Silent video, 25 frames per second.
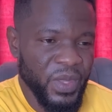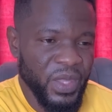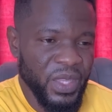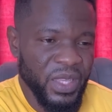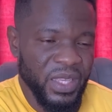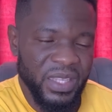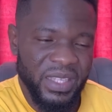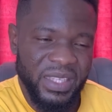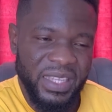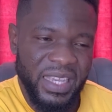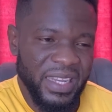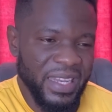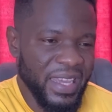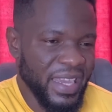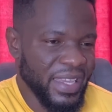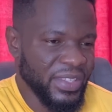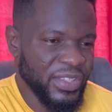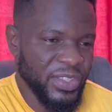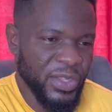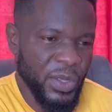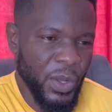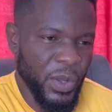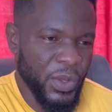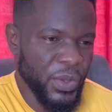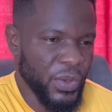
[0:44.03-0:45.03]
then I
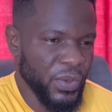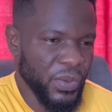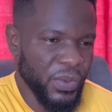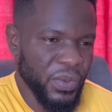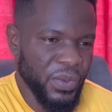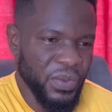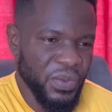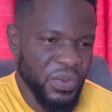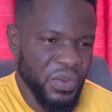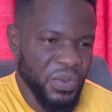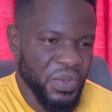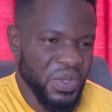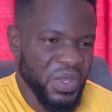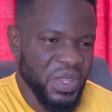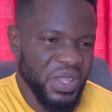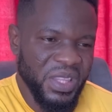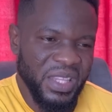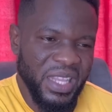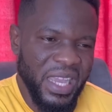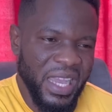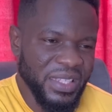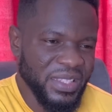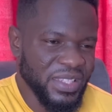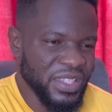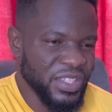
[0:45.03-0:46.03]
tell you,
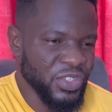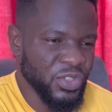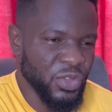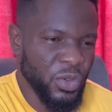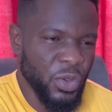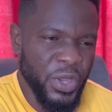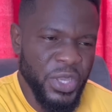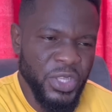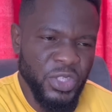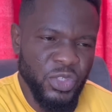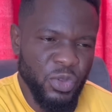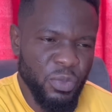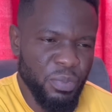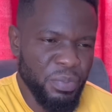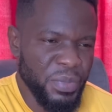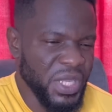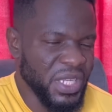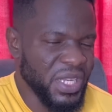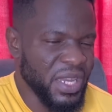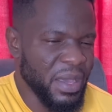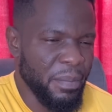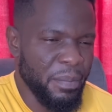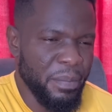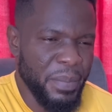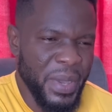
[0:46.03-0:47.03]
that is going to be
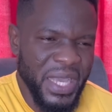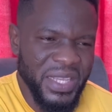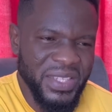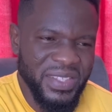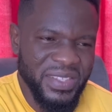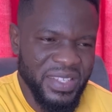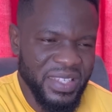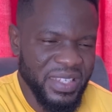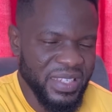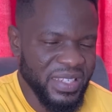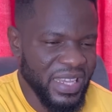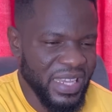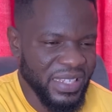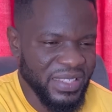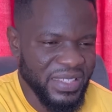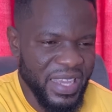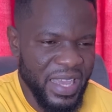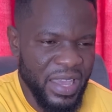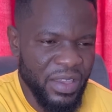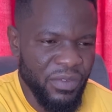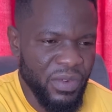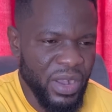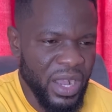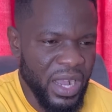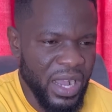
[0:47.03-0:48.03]
the best thing that
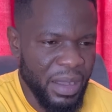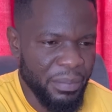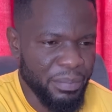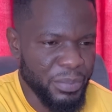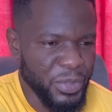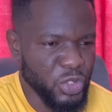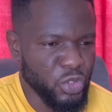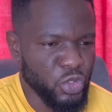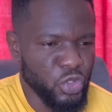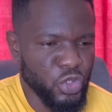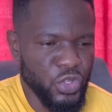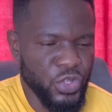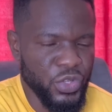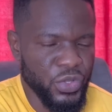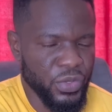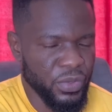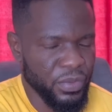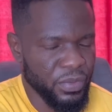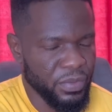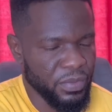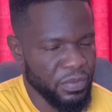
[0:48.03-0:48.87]
ever happened to you.